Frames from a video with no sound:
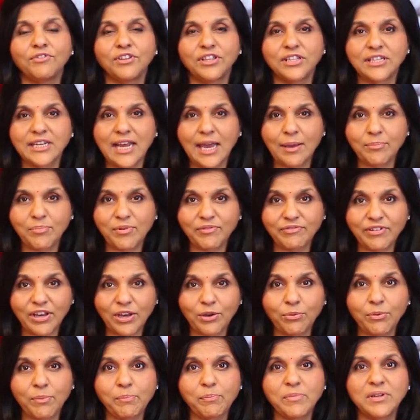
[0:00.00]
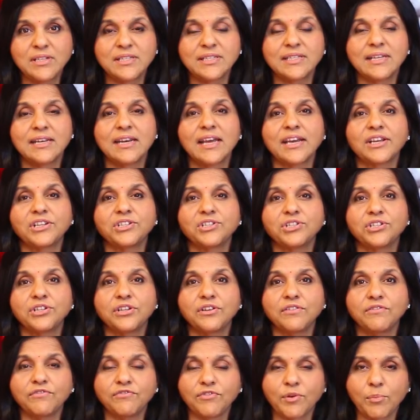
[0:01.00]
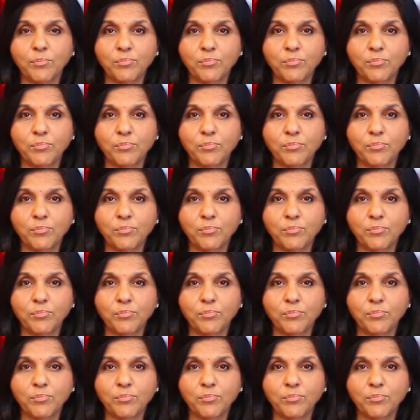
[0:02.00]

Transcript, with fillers: for the type of equipment selection,